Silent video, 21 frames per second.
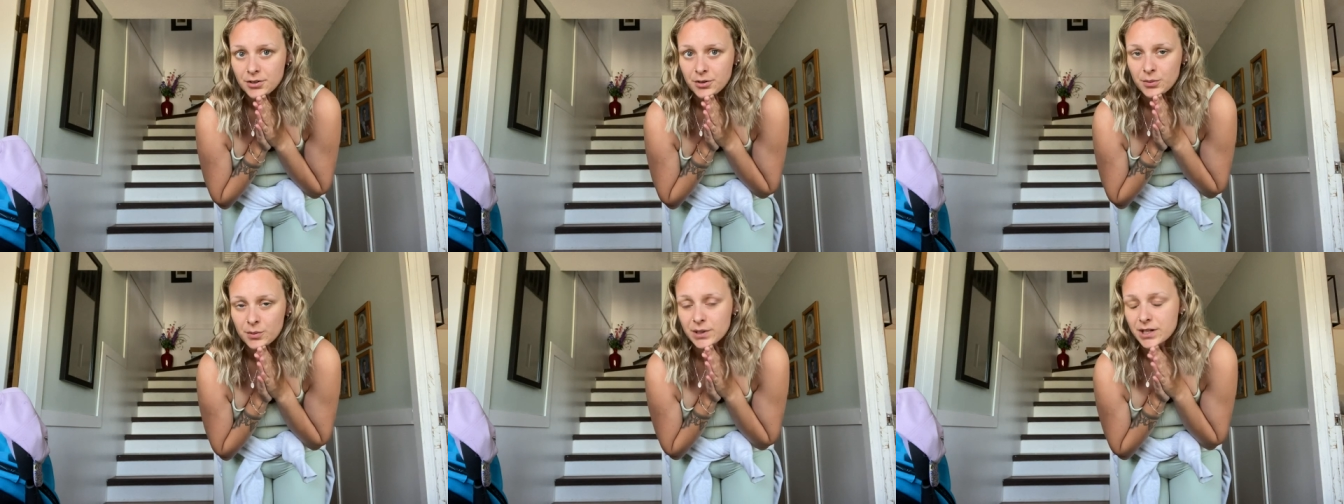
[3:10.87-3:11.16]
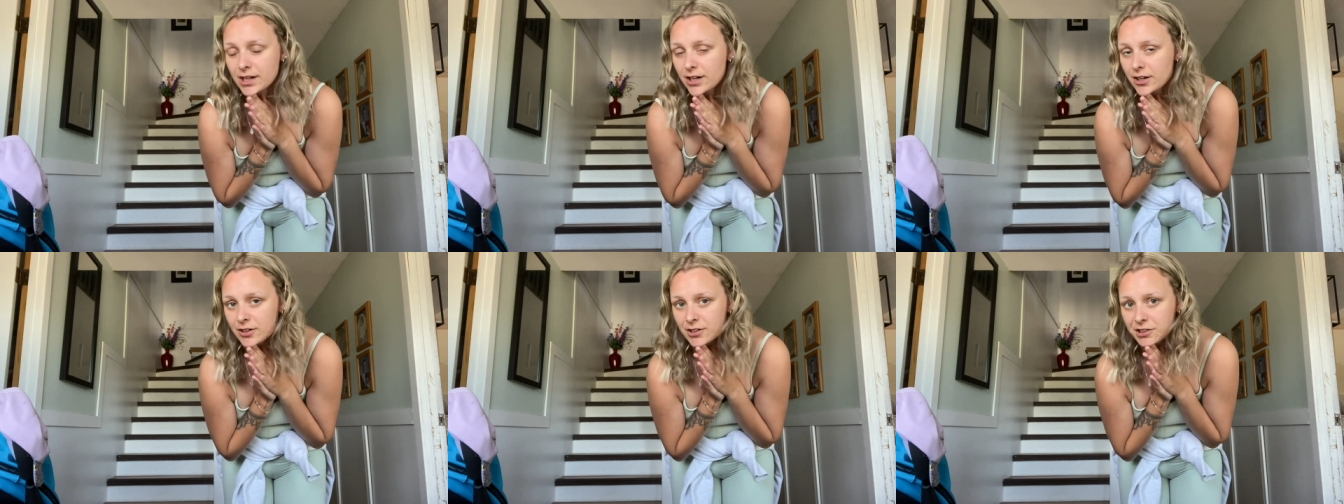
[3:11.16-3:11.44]
what
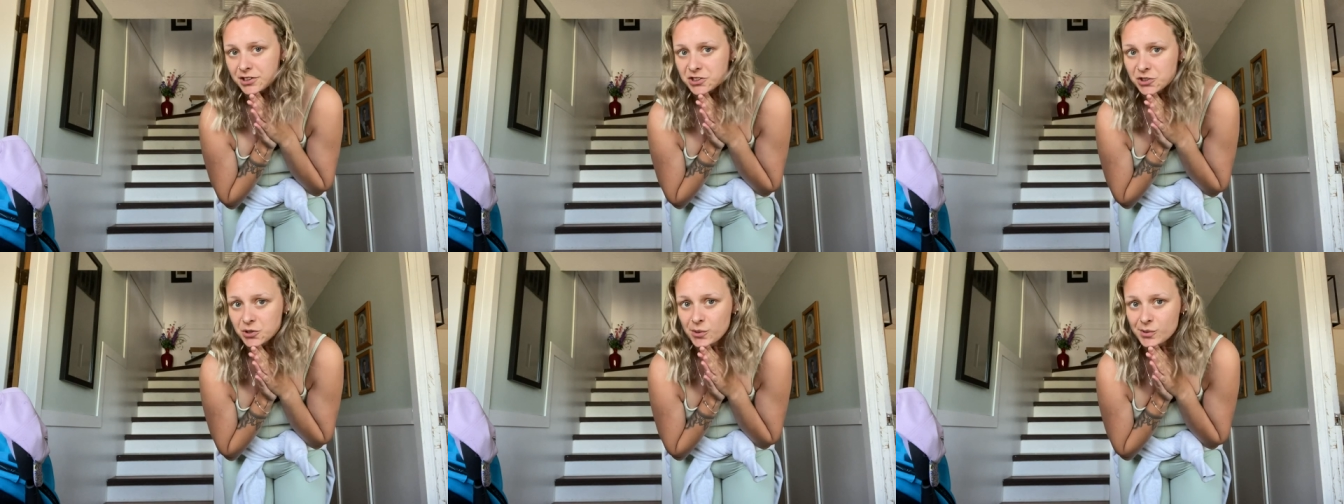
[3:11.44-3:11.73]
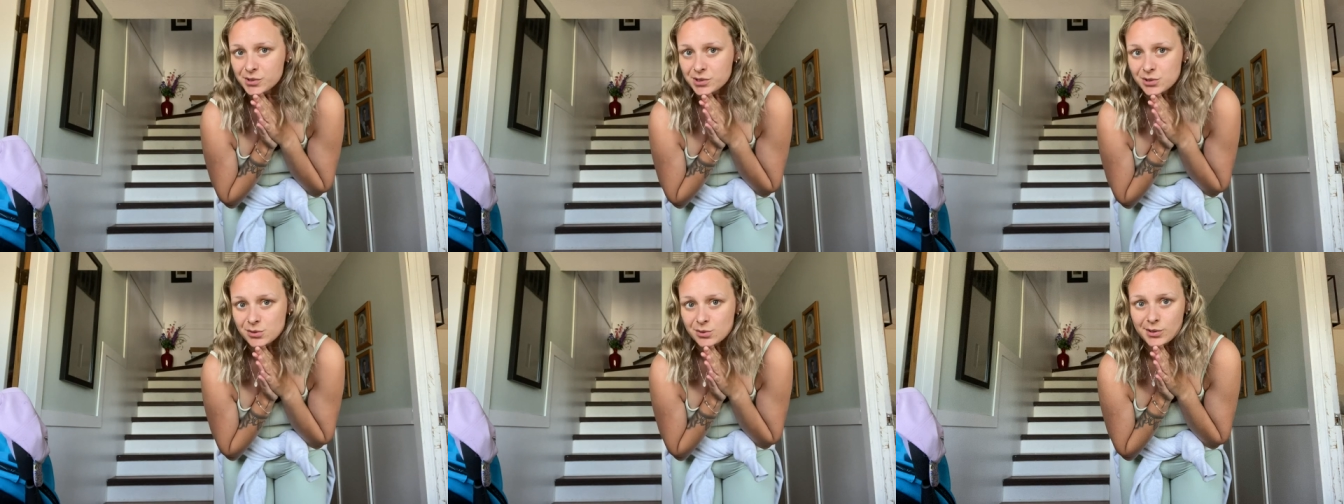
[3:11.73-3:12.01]
I already
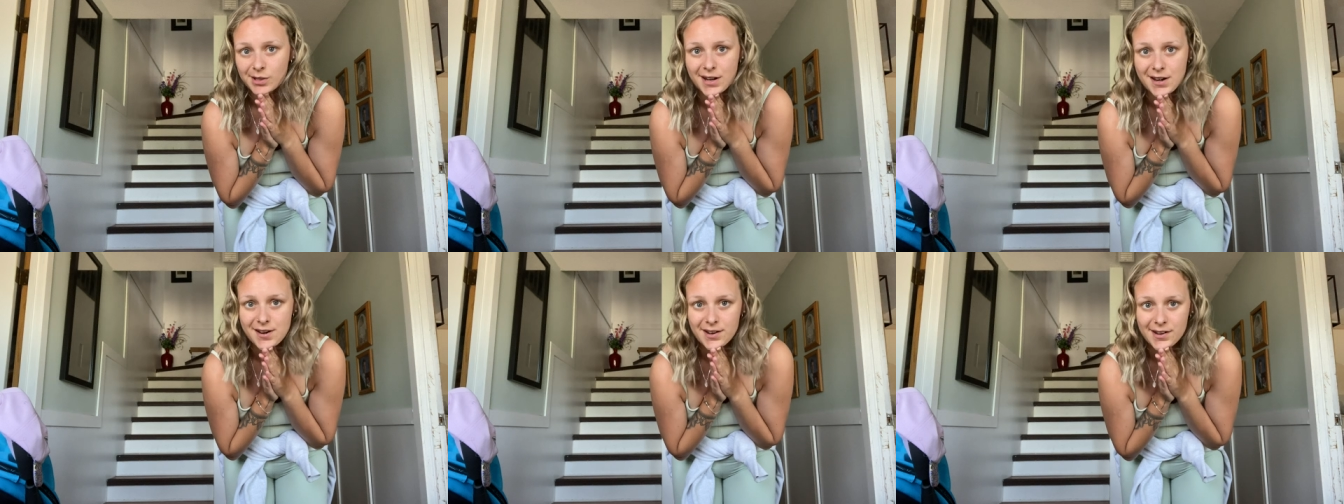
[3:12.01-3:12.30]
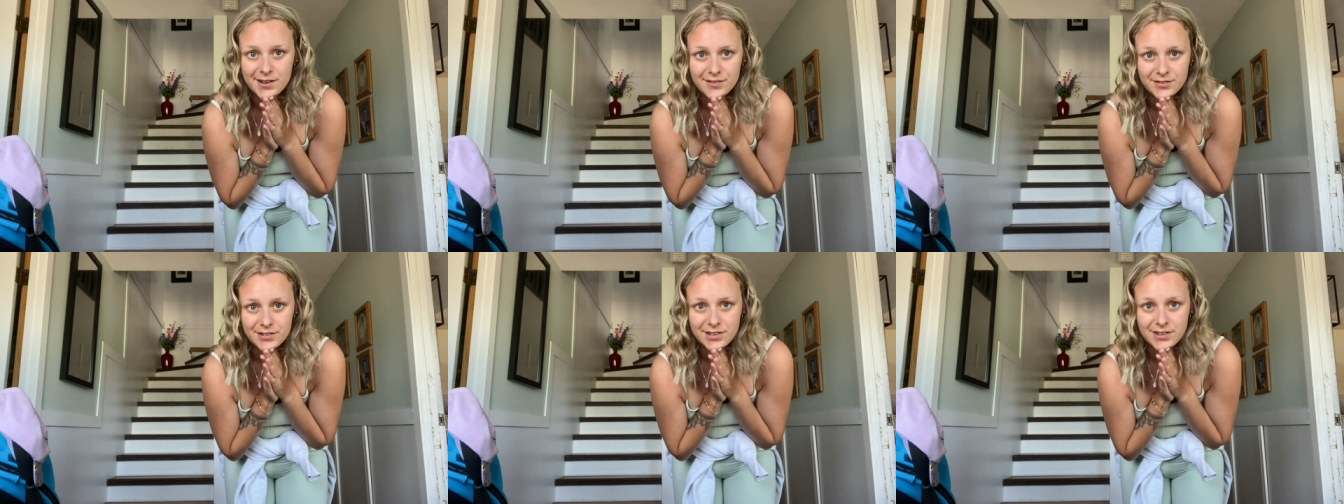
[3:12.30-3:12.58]
told you, getting
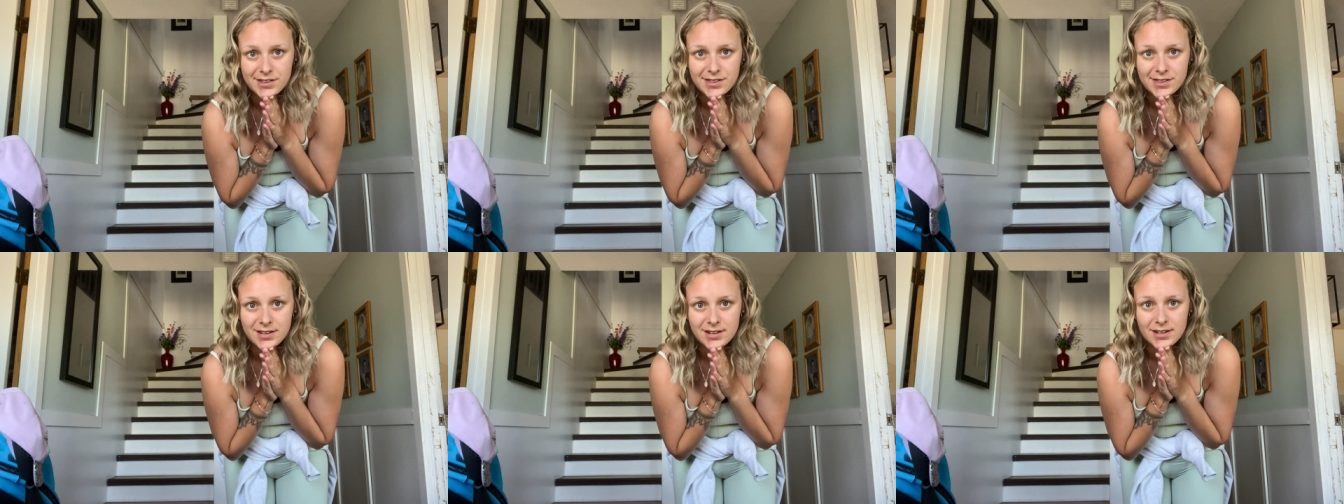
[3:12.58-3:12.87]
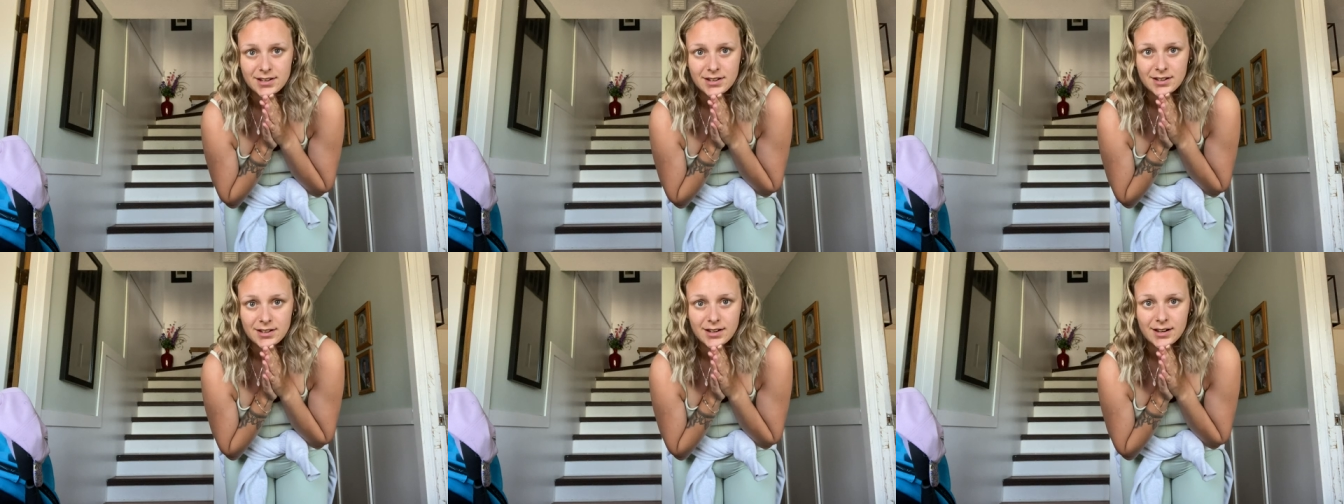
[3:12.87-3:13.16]

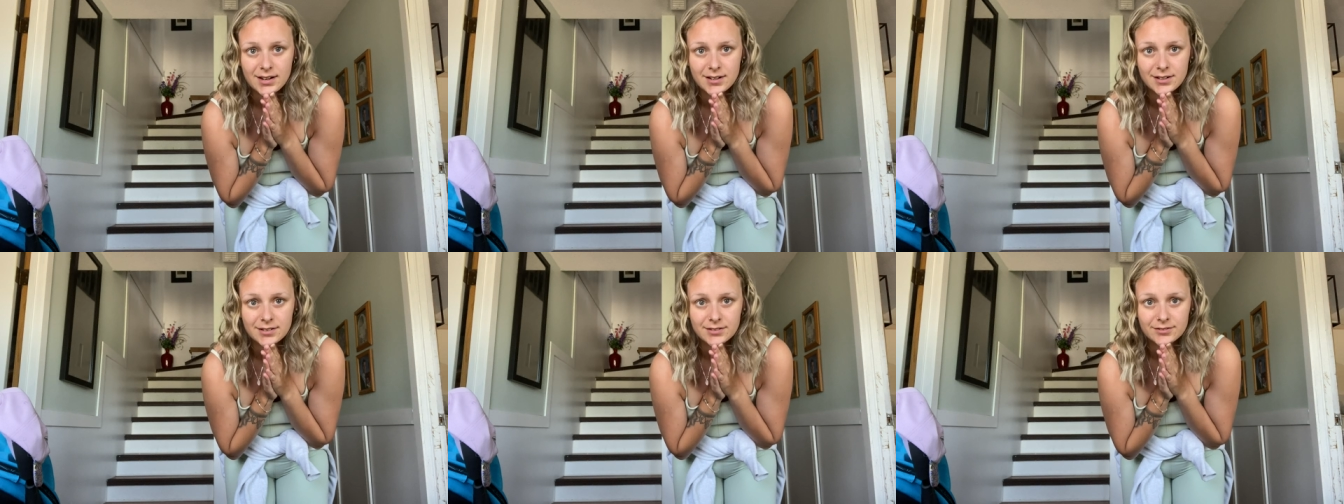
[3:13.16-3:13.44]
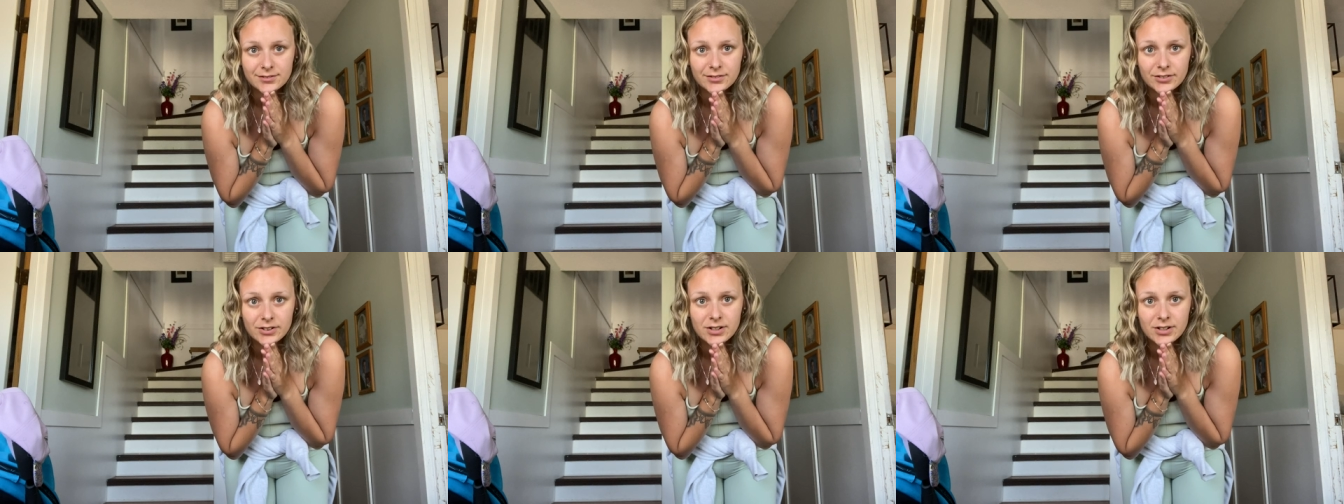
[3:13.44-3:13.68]
everything kind of